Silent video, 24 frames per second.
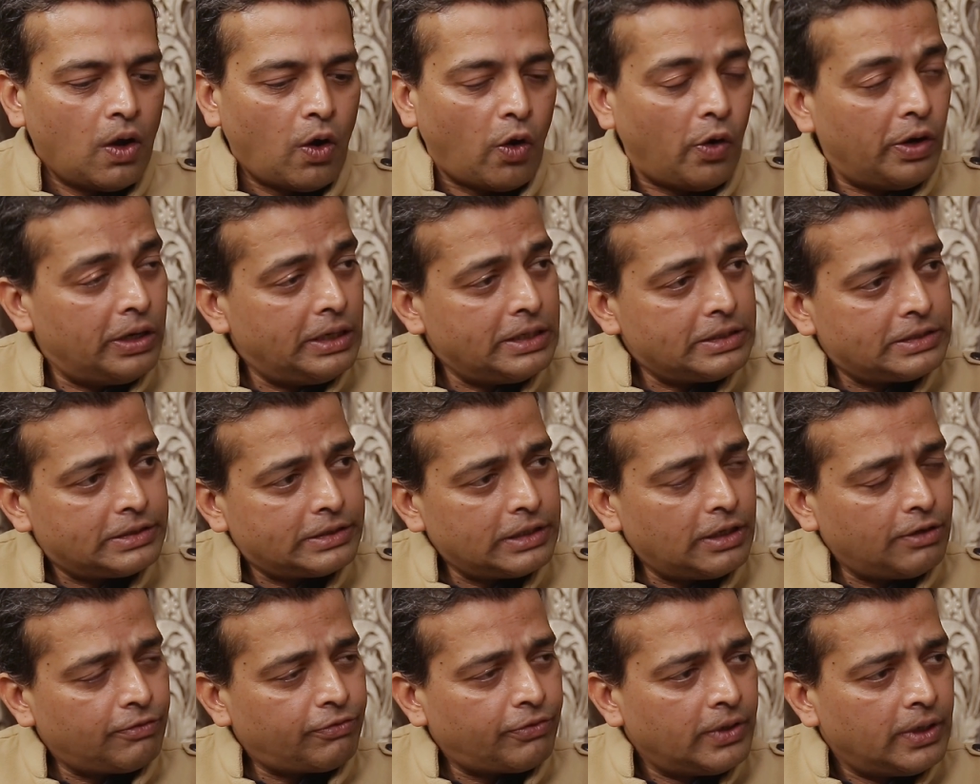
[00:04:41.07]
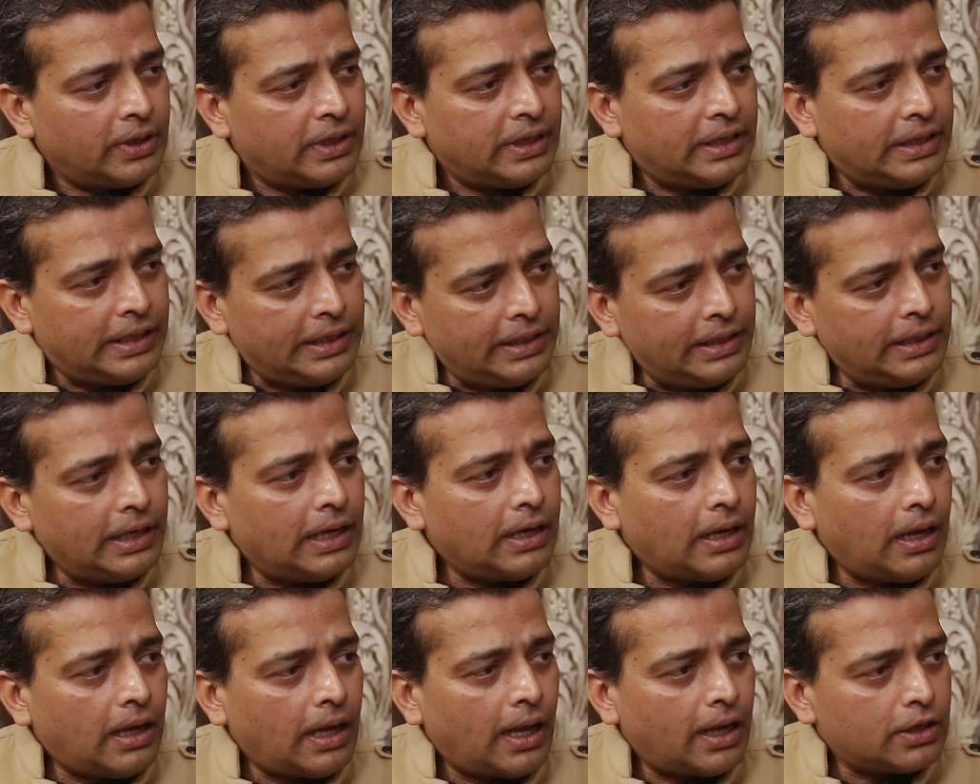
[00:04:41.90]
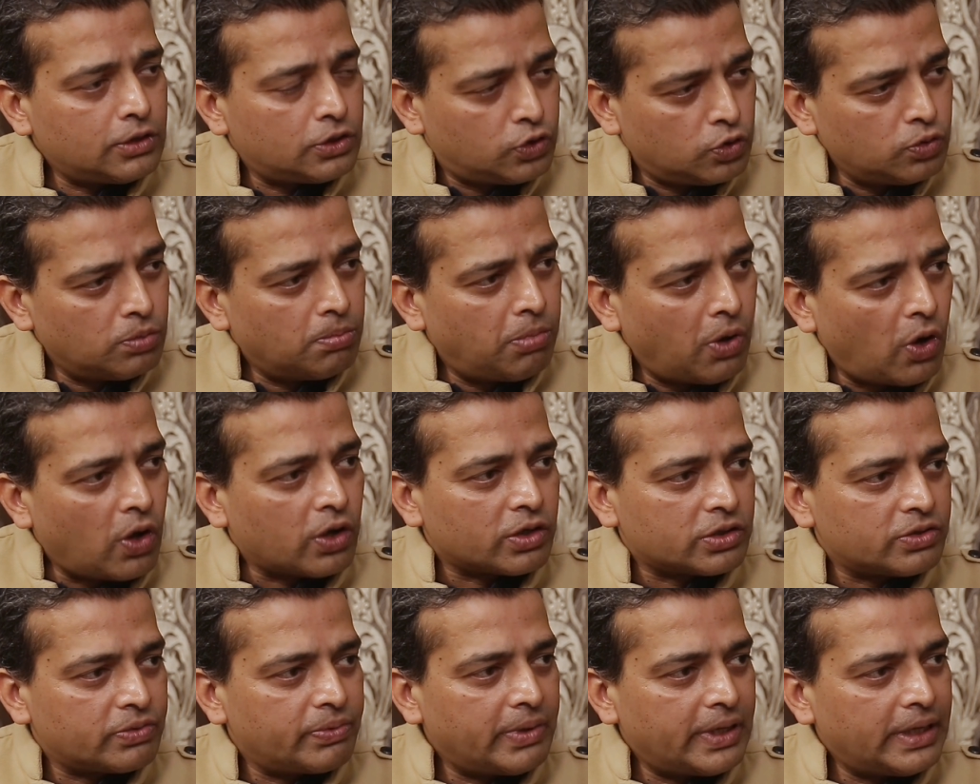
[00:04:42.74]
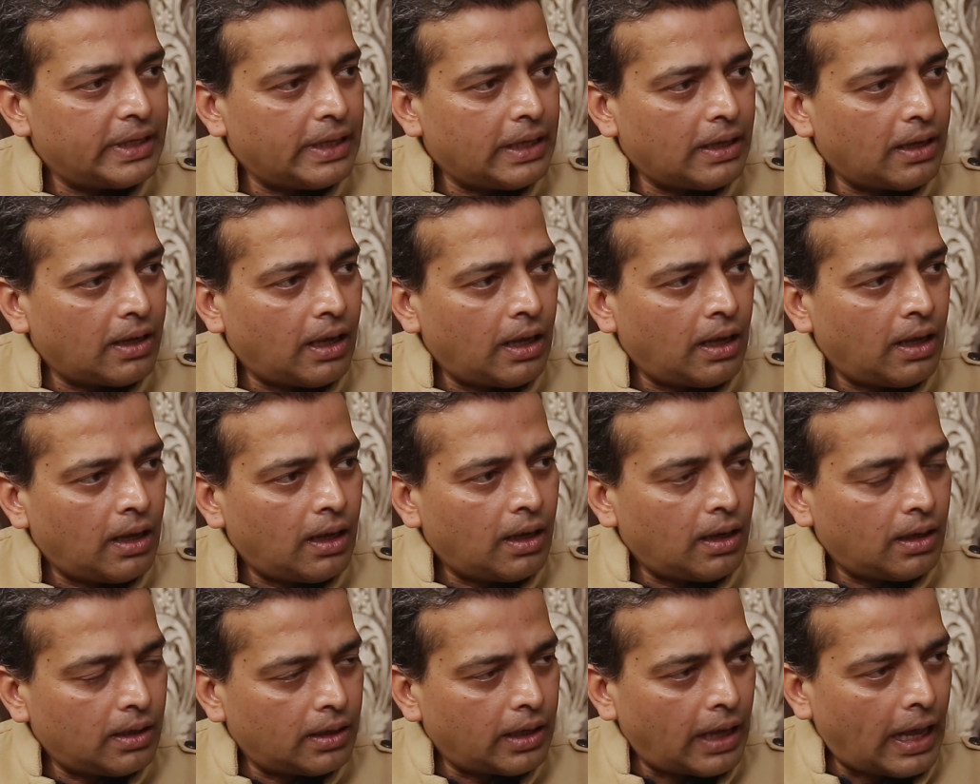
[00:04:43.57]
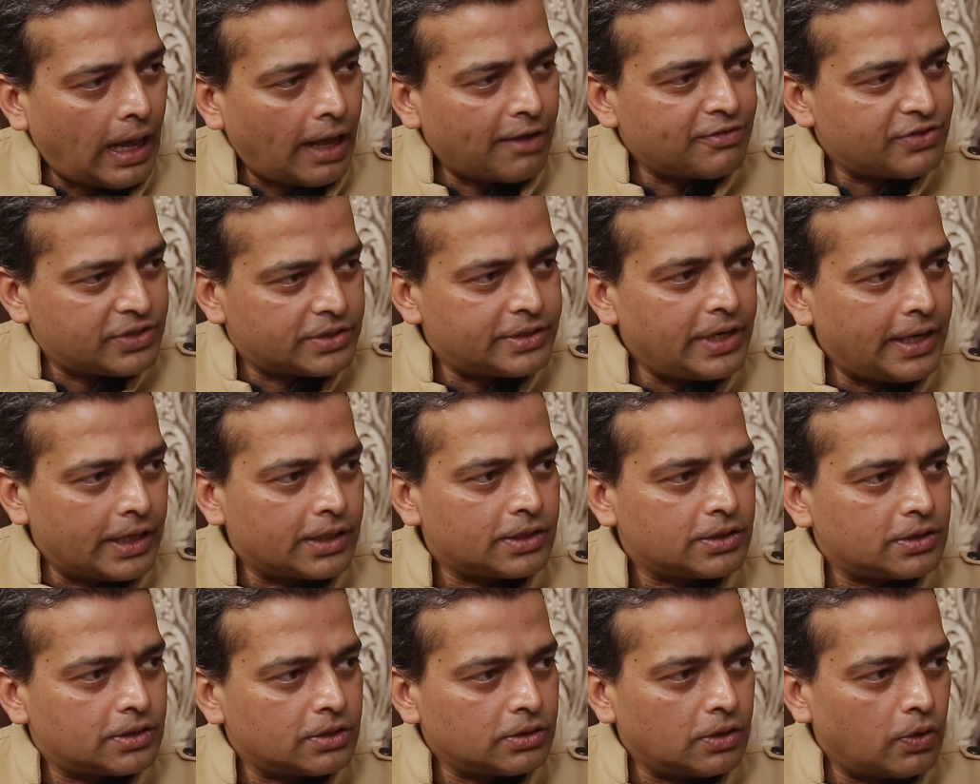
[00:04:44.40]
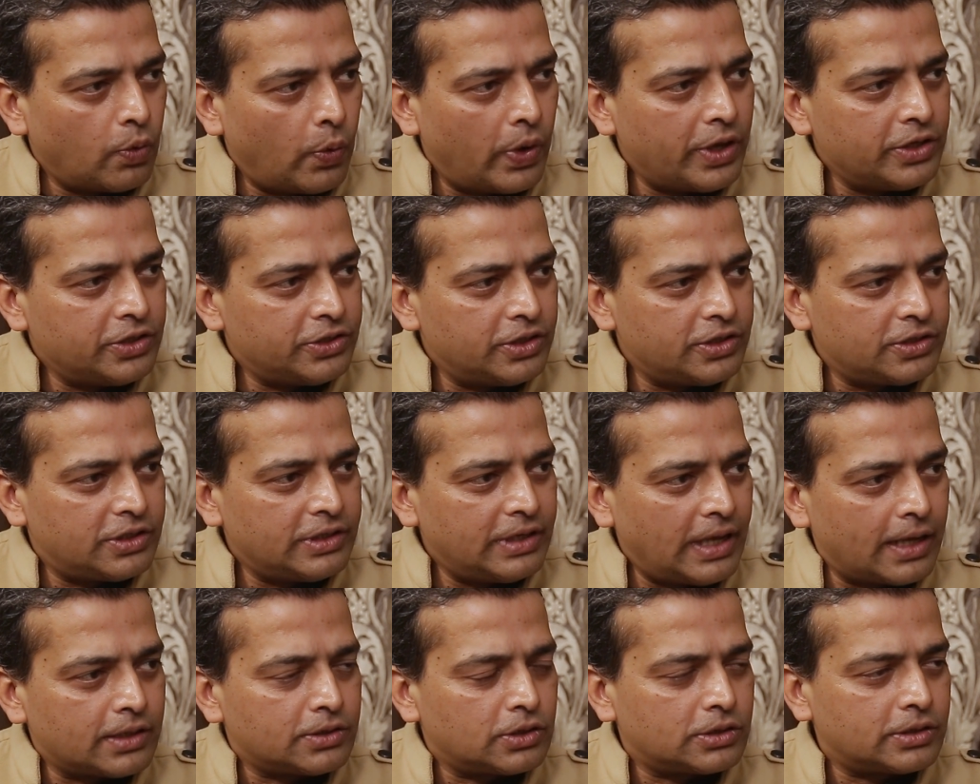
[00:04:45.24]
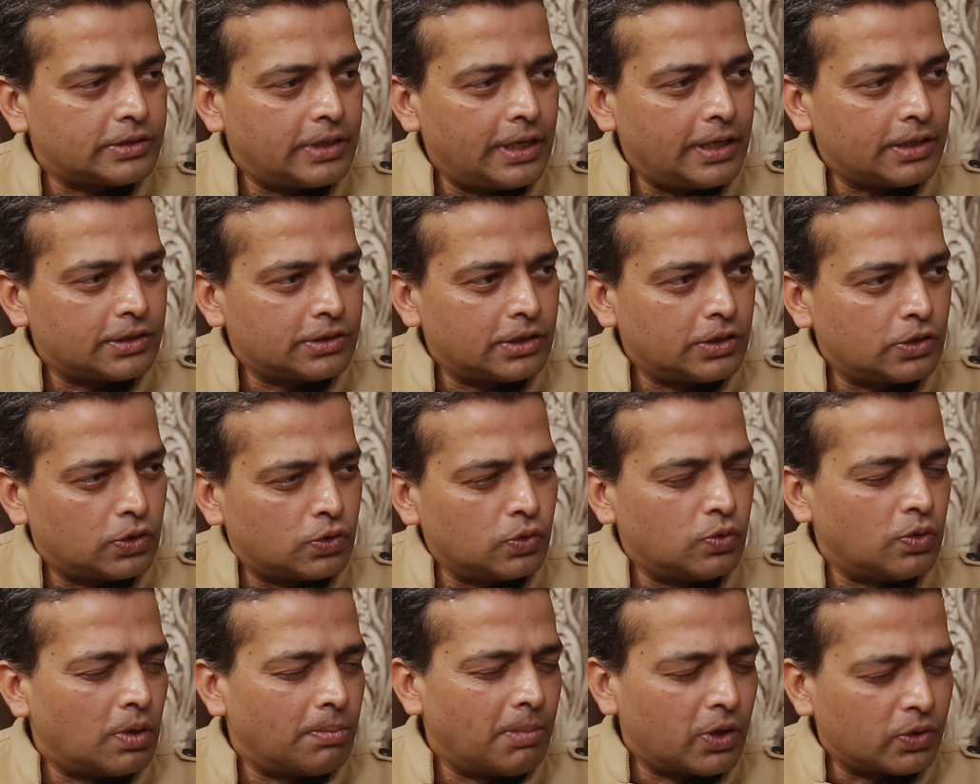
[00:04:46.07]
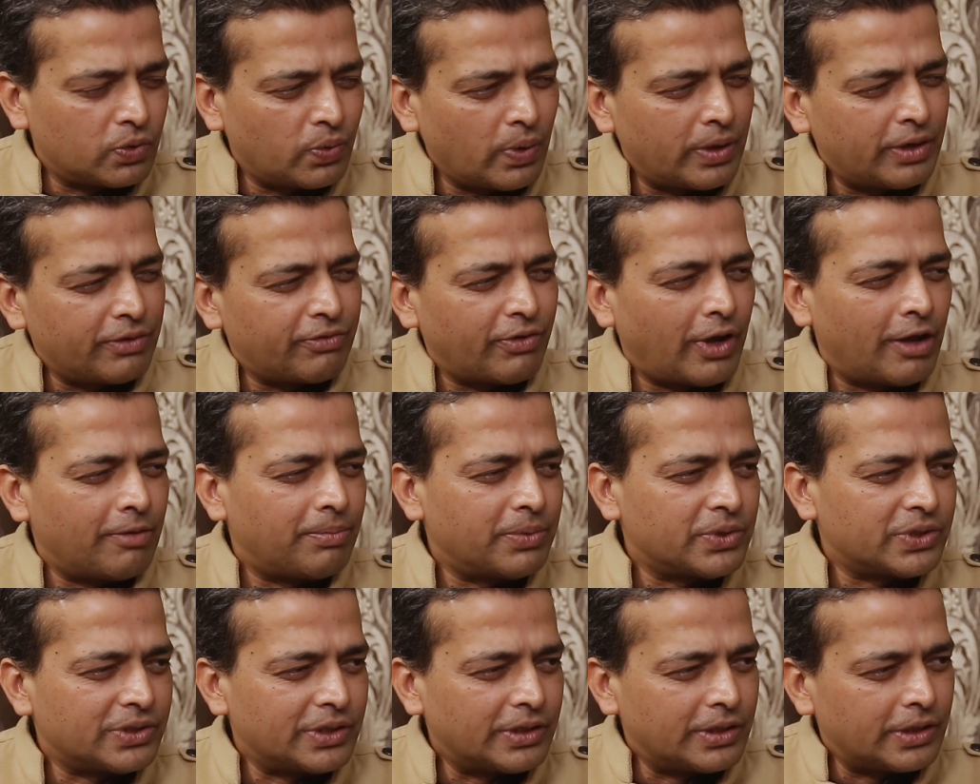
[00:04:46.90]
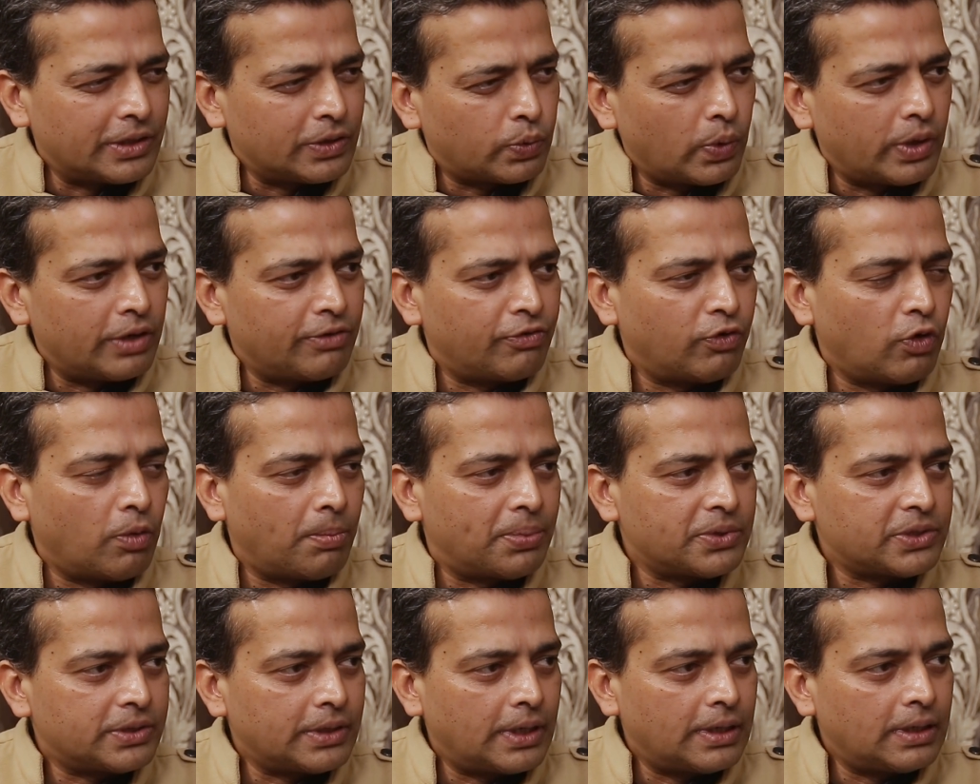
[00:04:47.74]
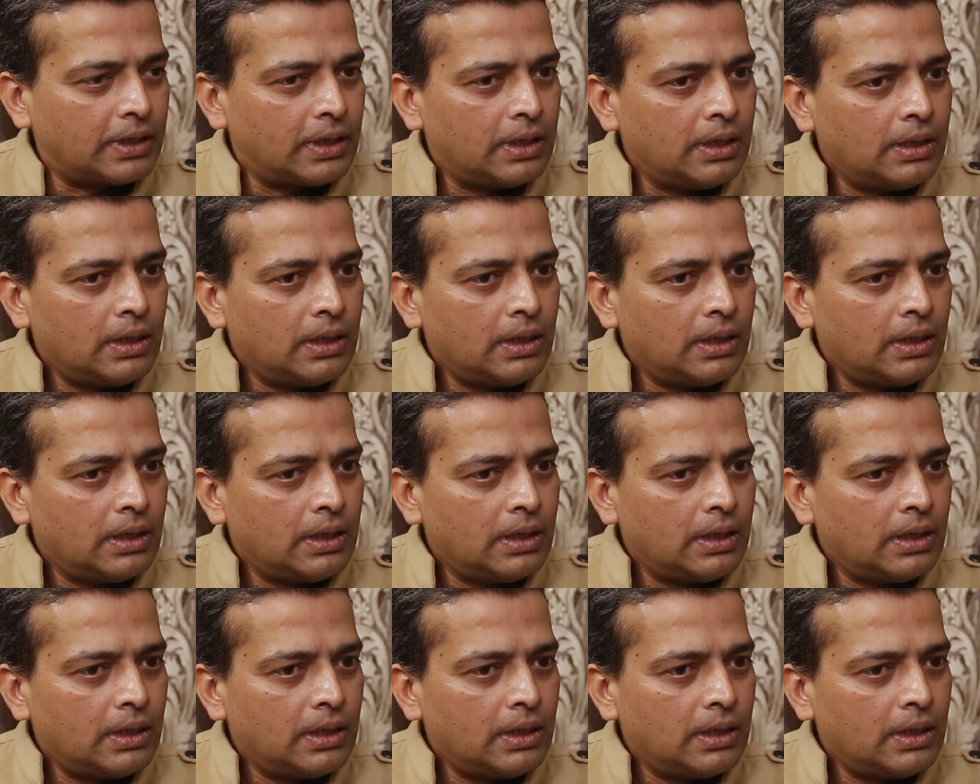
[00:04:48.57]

Oil itself, India has 2 blocks where they have stakes. ONGC has stakes in 2, about 25% and 24%.